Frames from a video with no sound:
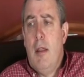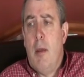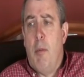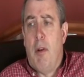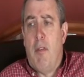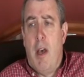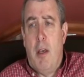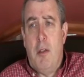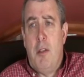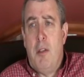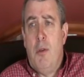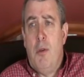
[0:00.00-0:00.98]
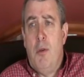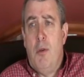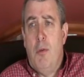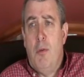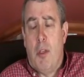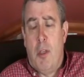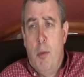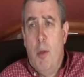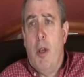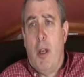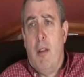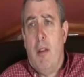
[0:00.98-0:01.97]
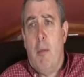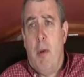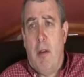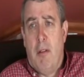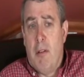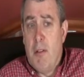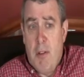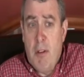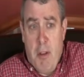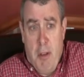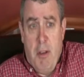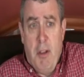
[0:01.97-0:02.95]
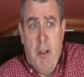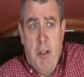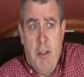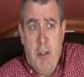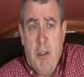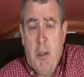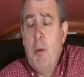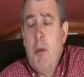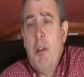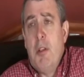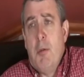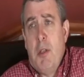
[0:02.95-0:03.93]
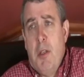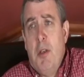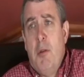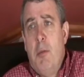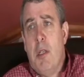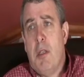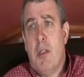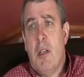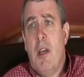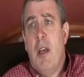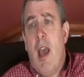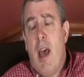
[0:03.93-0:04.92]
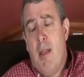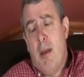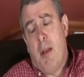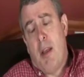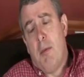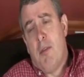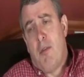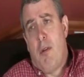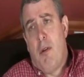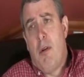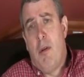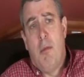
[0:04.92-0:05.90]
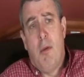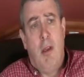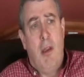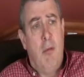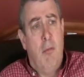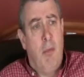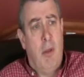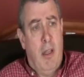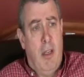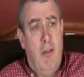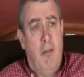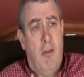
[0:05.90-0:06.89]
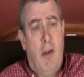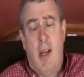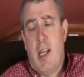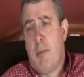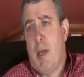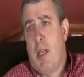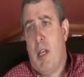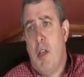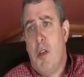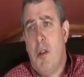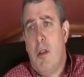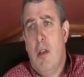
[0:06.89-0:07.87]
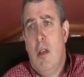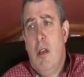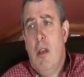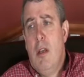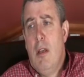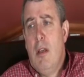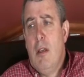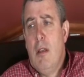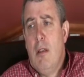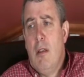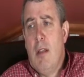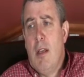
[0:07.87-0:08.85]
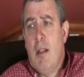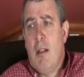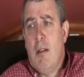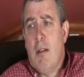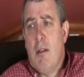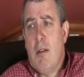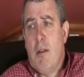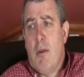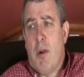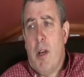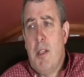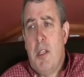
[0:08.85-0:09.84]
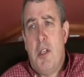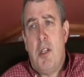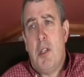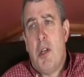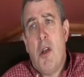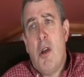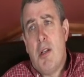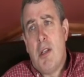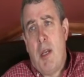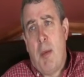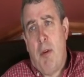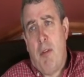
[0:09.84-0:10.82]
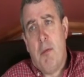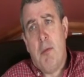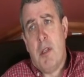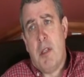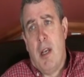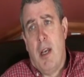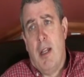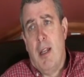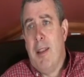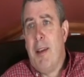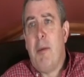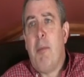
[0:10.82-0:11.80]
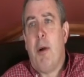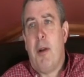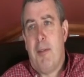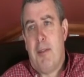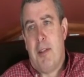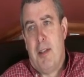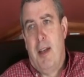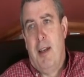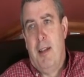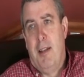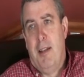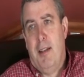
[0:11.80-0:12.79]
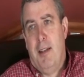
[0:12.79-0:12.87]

They bring value to the community, they bring to the, to the communities in which they do business. And that comes from a belief and an expectation that organizations are not separate from society, they're part of society.